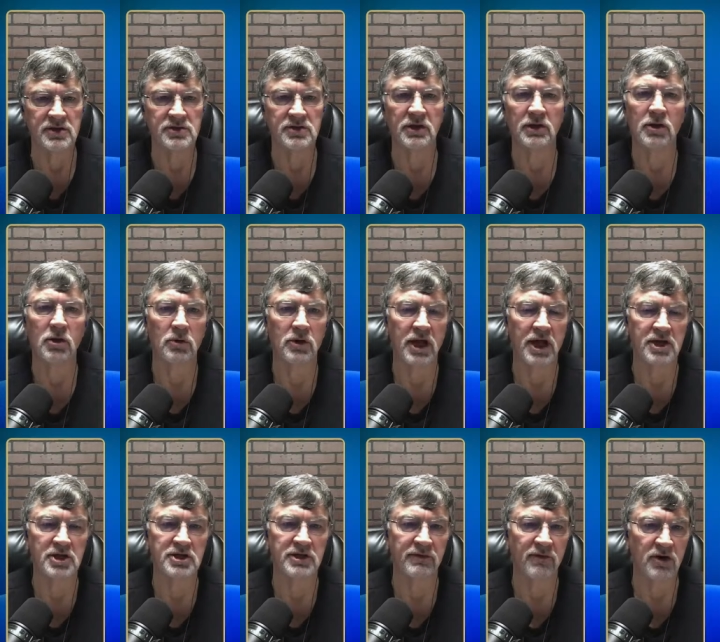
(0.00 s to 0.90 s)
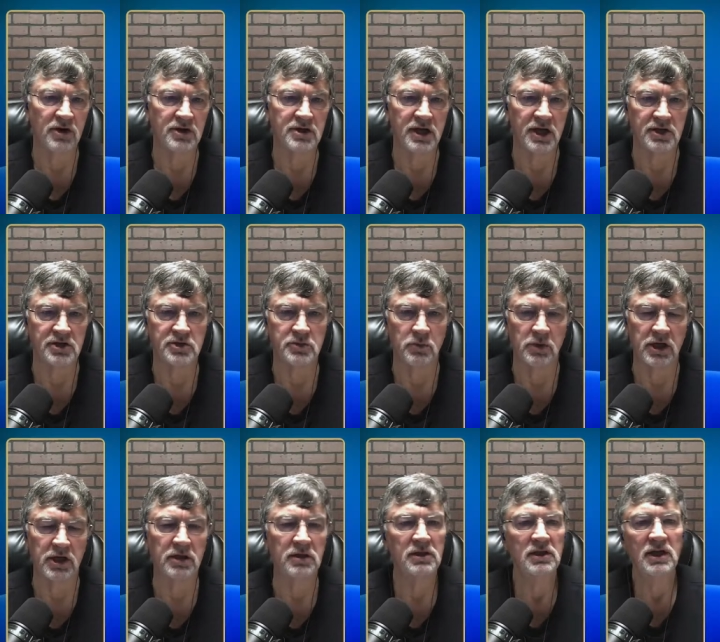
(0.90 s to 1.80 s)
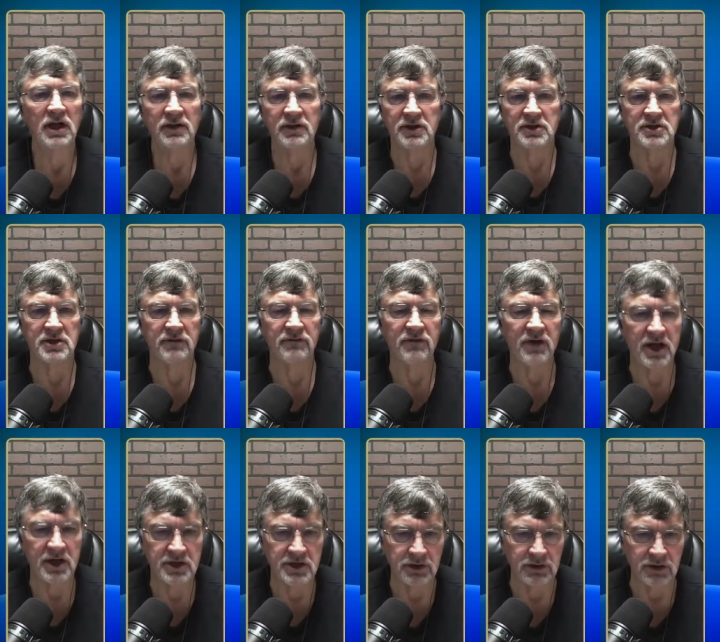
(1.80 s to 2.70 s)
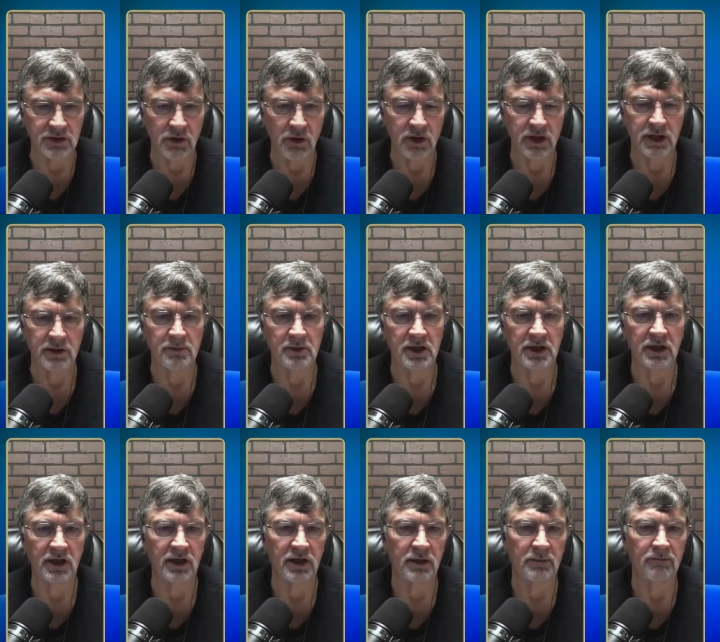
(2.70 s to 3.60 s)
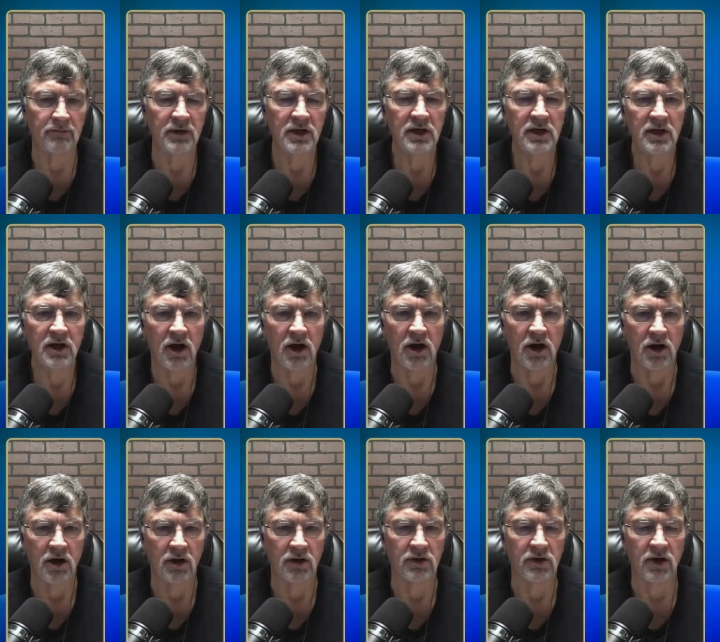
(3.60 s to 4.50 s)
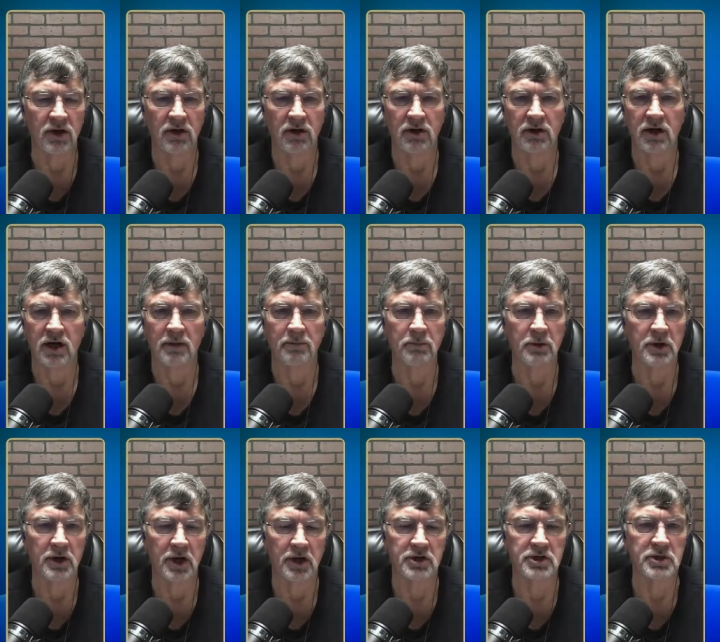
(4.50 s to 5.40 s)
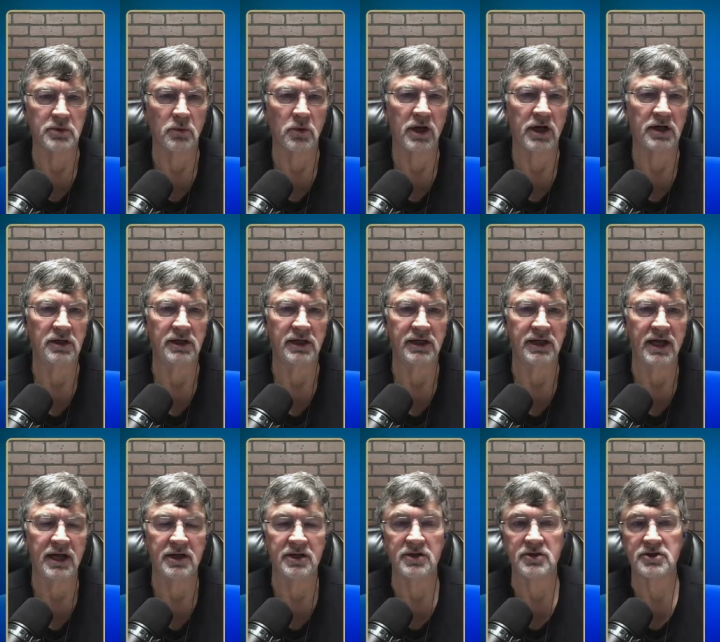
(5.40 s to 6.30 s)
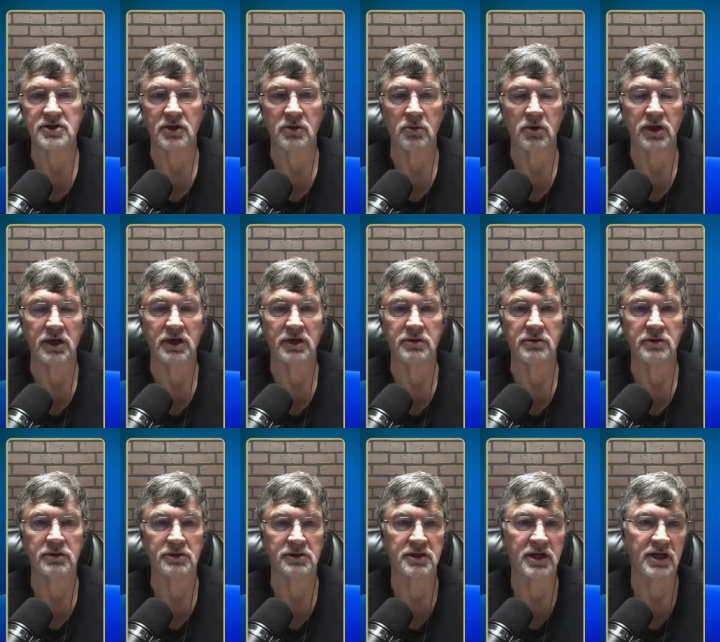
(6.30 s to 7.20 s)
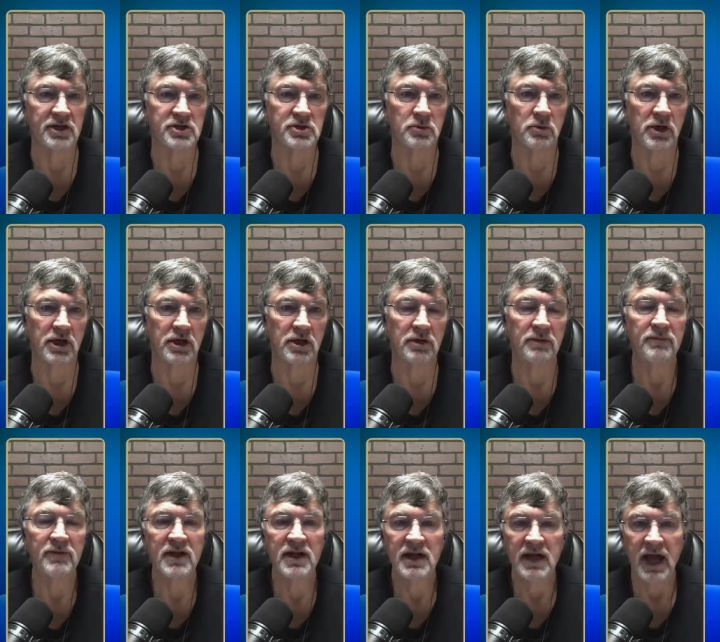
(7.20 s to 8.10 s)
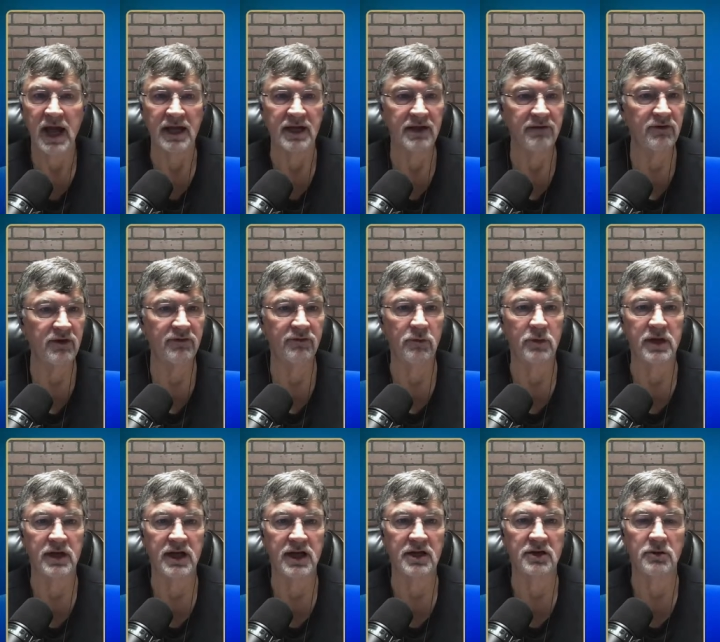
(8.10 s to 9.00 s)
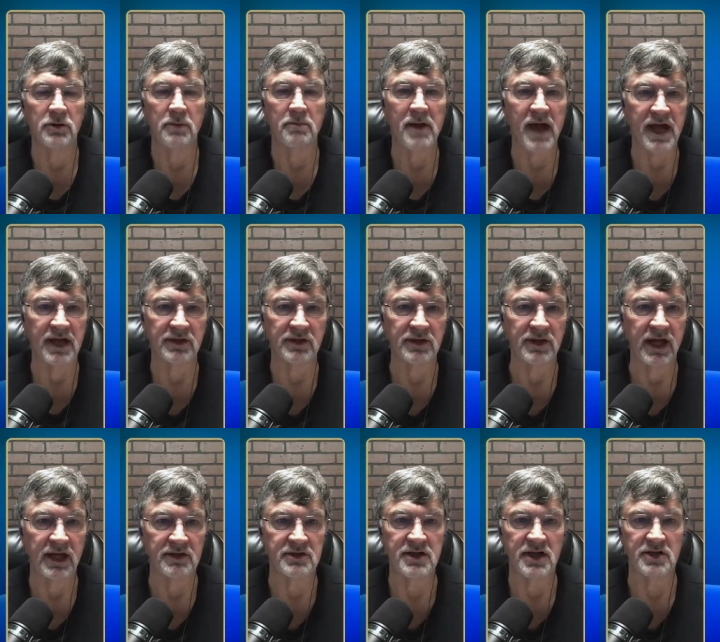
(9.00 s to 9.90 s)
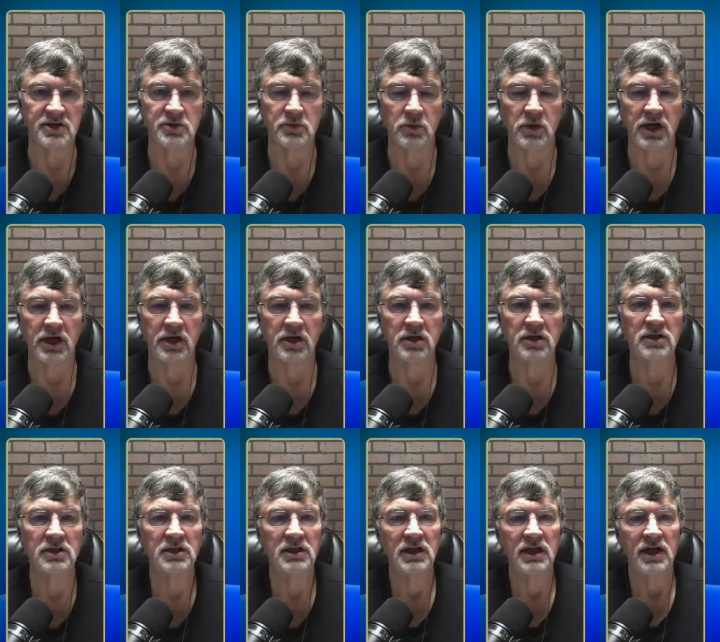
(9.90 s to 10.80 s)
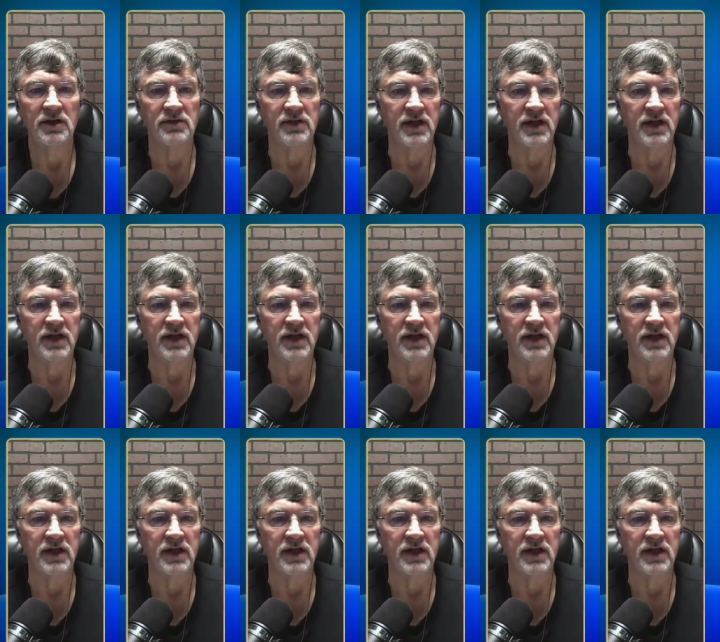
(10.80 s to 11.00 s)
the location of our test well that's eventually going to become our production well. And usually we're going to drill a test well, and even if we need to abandon that test well,